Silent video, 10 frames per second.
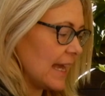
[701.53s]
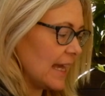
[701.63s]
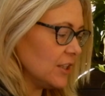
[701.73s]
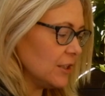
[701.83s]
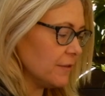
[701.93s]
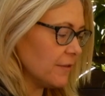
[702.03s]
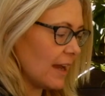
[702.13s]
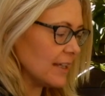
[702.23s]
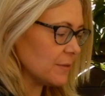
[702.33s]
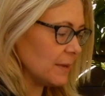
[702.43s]
can you
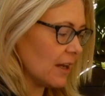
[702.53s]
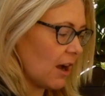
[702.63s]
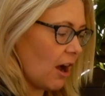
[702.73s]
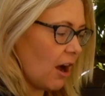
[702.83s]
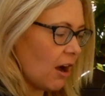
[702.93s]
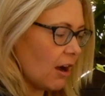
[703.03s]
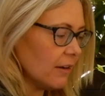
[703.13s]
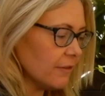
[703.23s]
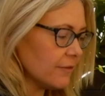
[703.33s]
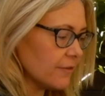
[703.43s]
find me
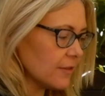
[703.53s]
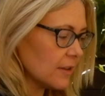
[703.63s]
half